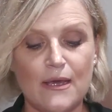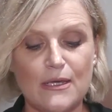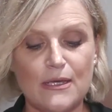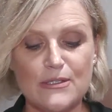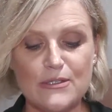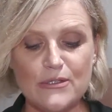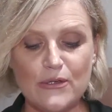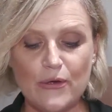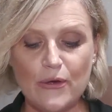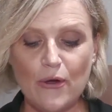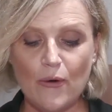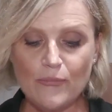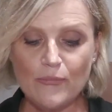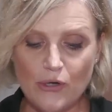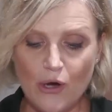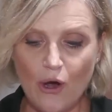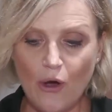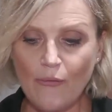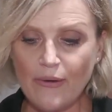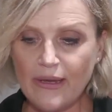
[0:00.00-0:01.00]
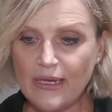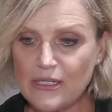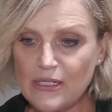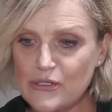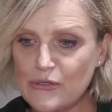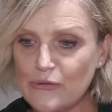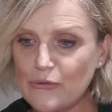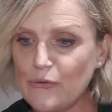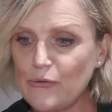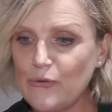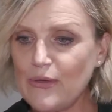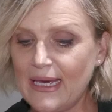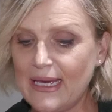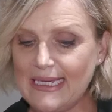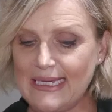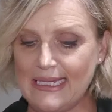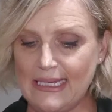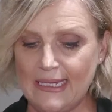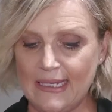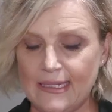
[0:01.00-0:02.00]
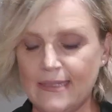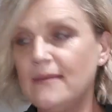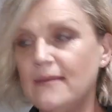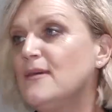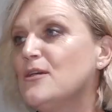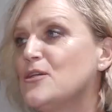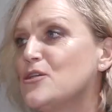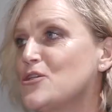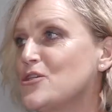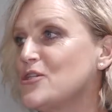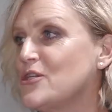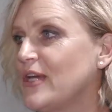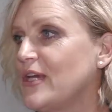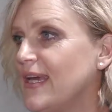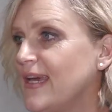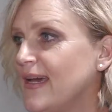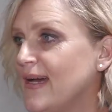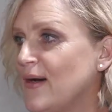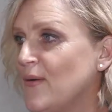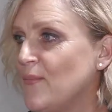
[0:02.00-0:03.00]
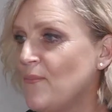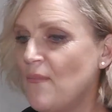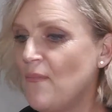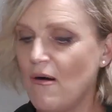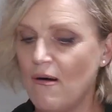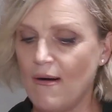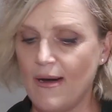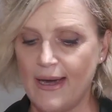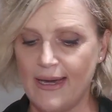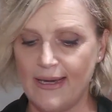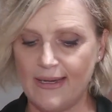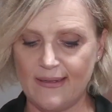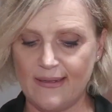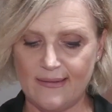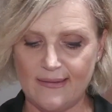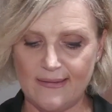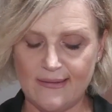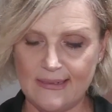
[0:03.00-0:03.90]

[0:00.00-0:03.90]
So I'm going to again share my